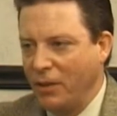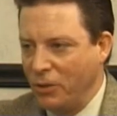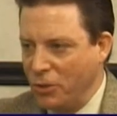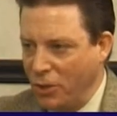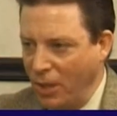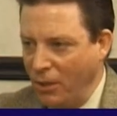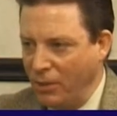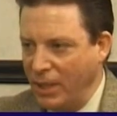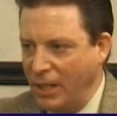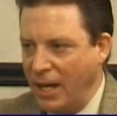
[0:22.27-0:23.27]
to
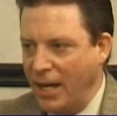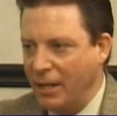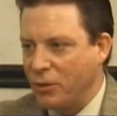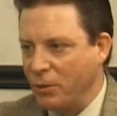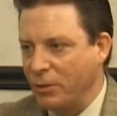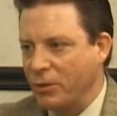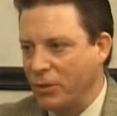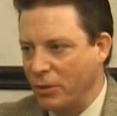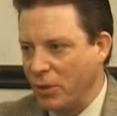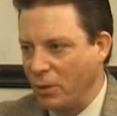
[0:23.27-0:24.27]
show an actual
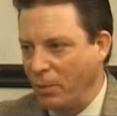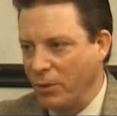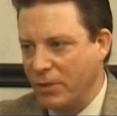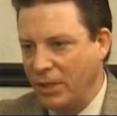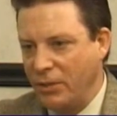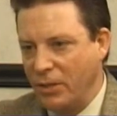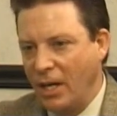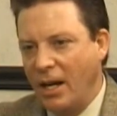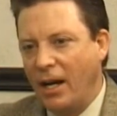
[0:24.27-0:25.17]
surgical procedure.